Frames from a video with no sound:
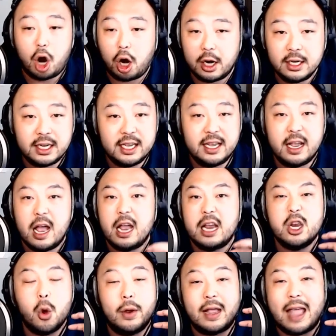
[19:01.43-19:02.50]
R&D,
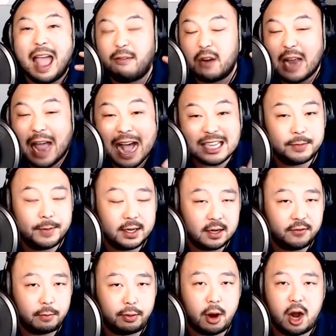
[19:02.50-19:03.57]
knowing every aspect of
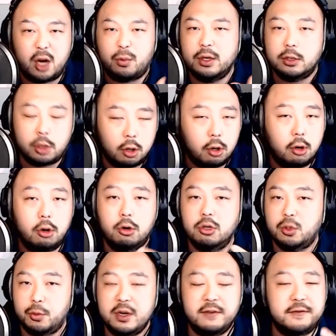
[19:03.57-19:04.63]
the product,
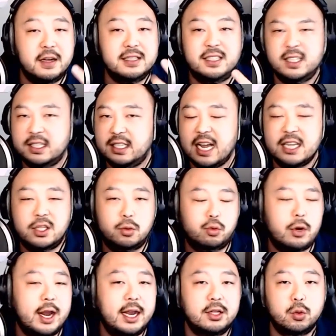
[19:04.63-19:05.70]
returns, refunds, success
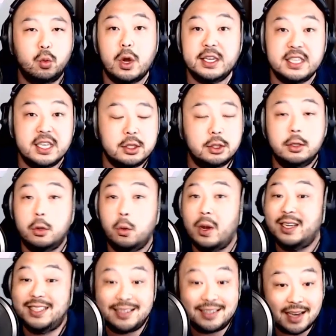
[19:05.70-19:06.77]
rates, what does it do, what
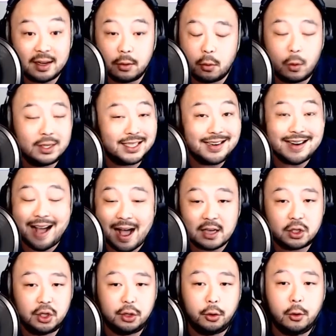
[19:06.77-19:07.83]
does it not
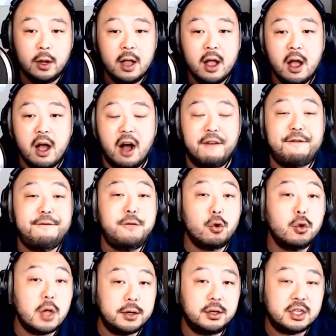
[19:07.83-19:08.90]
do, a
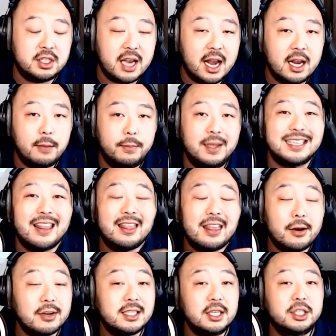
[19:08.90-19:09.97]
full understanding, because
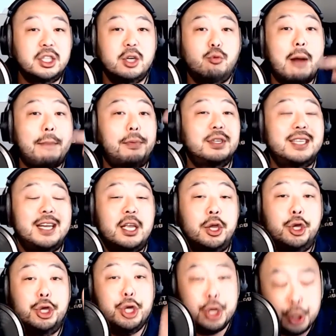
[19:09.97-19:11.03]
they're essentially representing
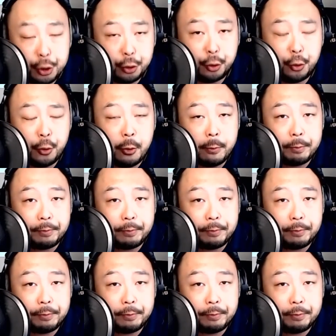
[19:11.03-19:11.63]
you